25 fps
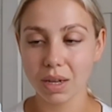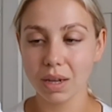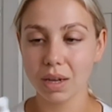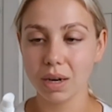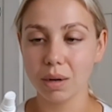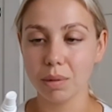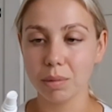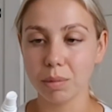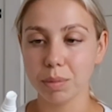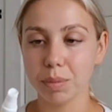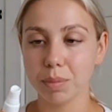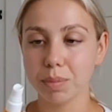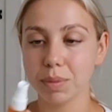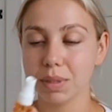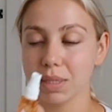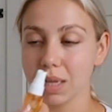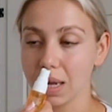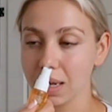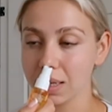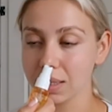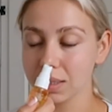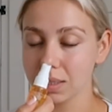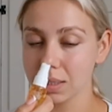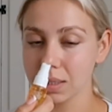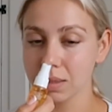And I'm
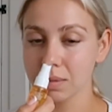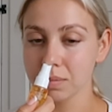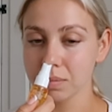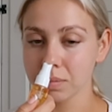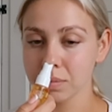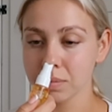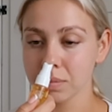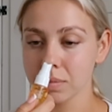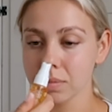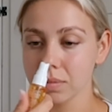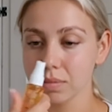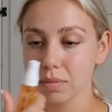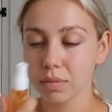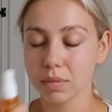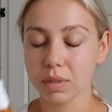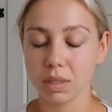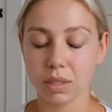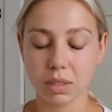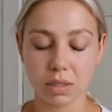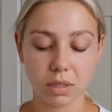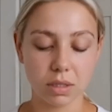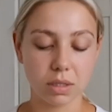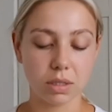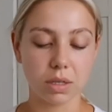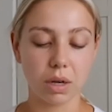obsessed.
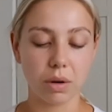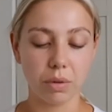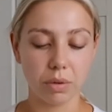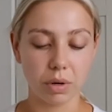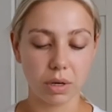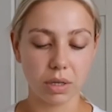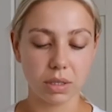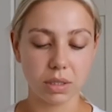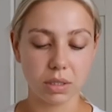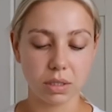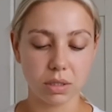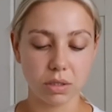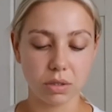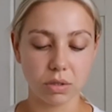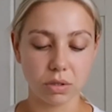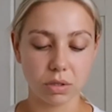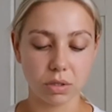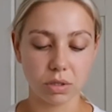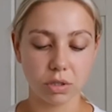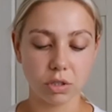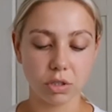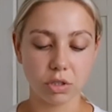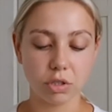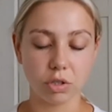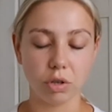It's so nice. It's
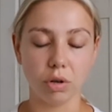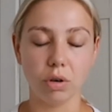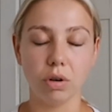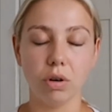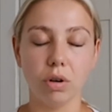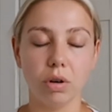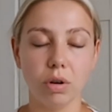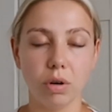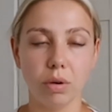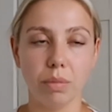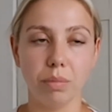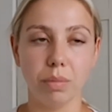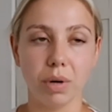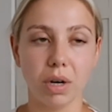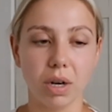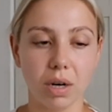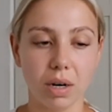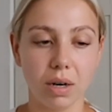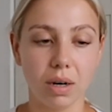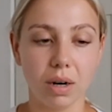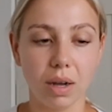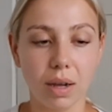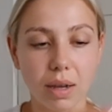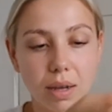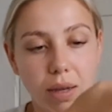just
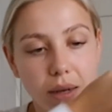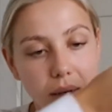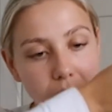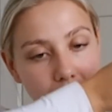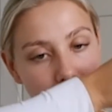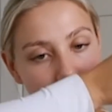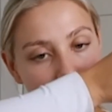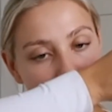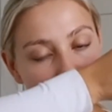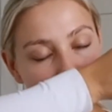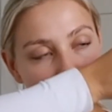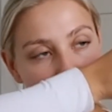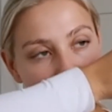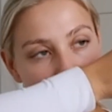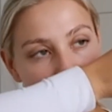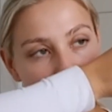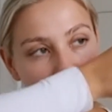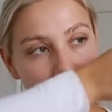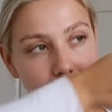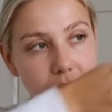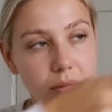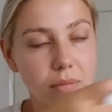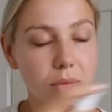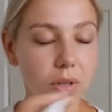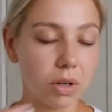summer. Like,
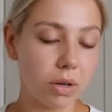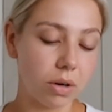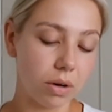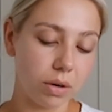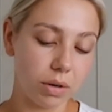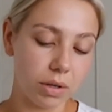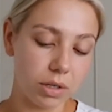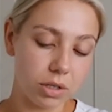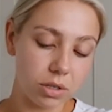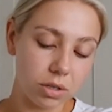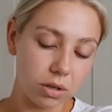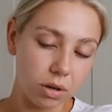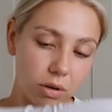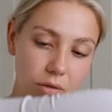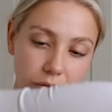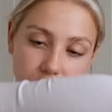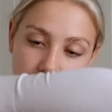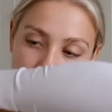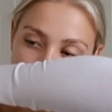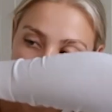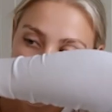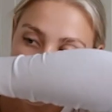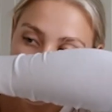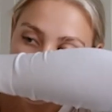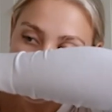oh, I just love
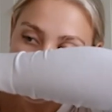it.